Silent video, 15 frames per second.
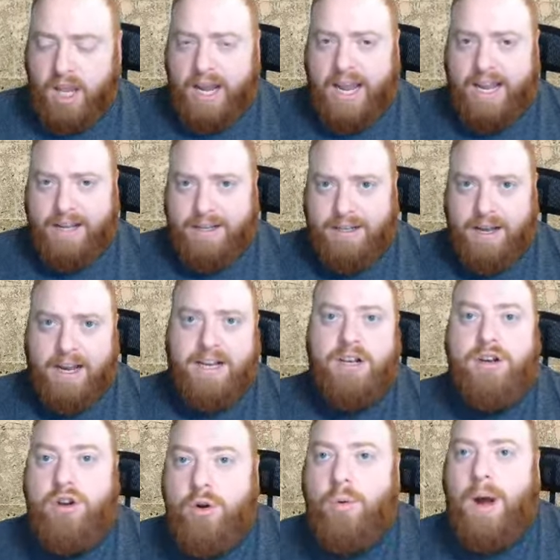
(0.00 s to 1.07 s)
a a
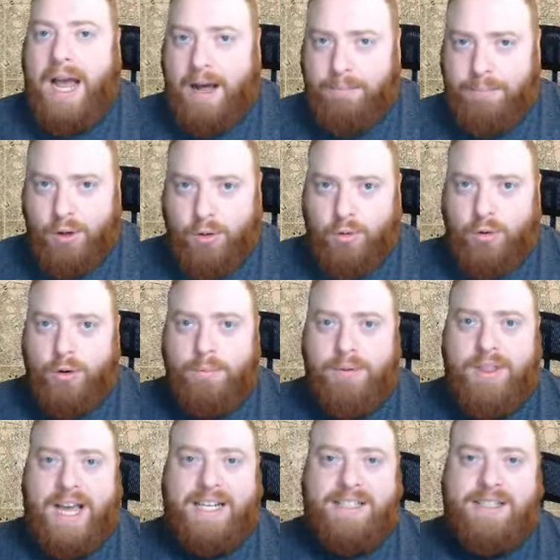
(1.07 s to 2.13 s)
new
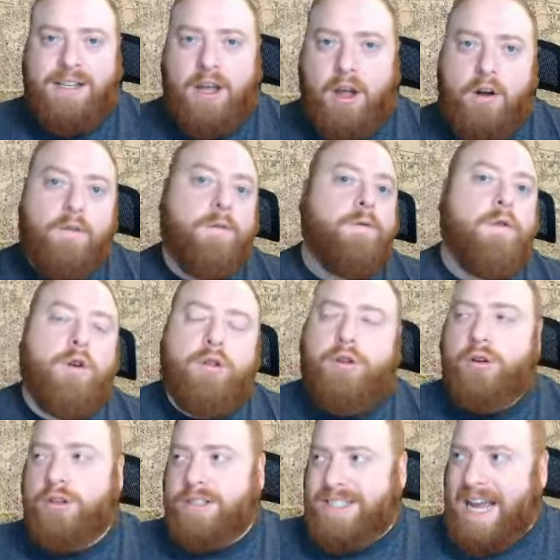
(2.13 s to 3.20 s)
haplogroup that's
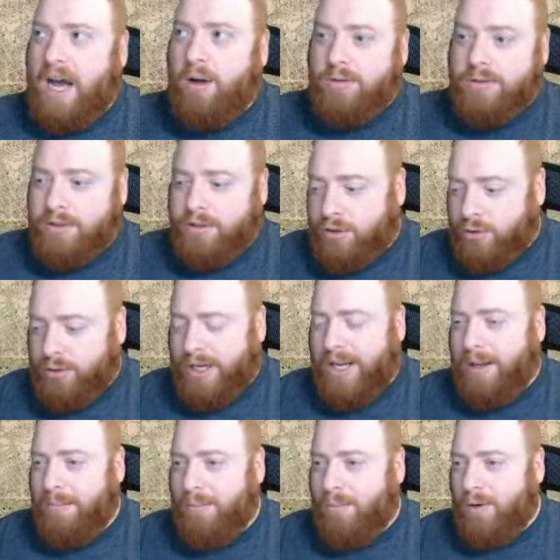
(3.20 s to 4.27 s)
further
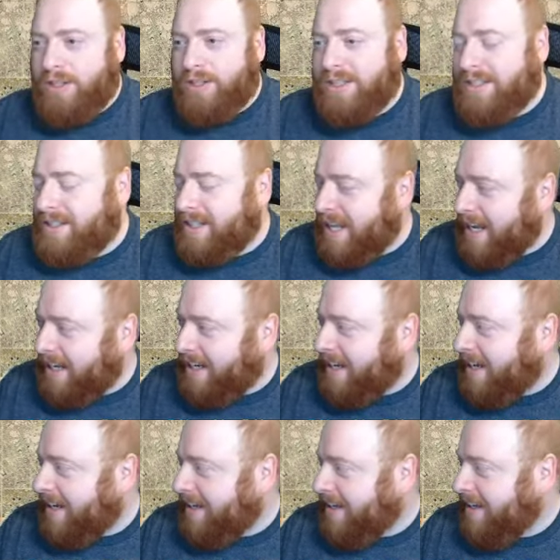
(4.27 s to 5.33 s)
downstream, which is then
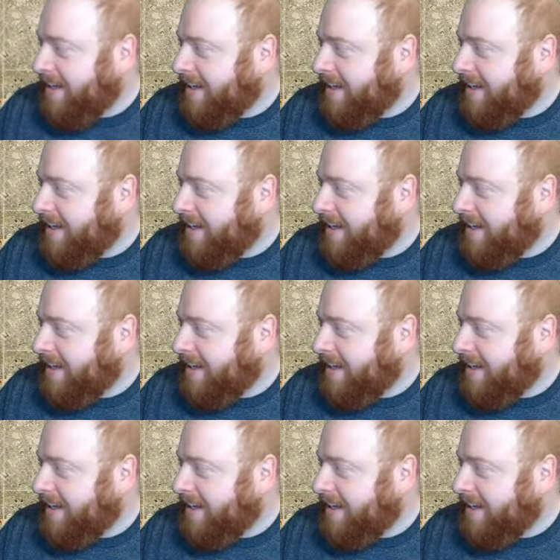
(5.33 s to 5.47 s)
uh,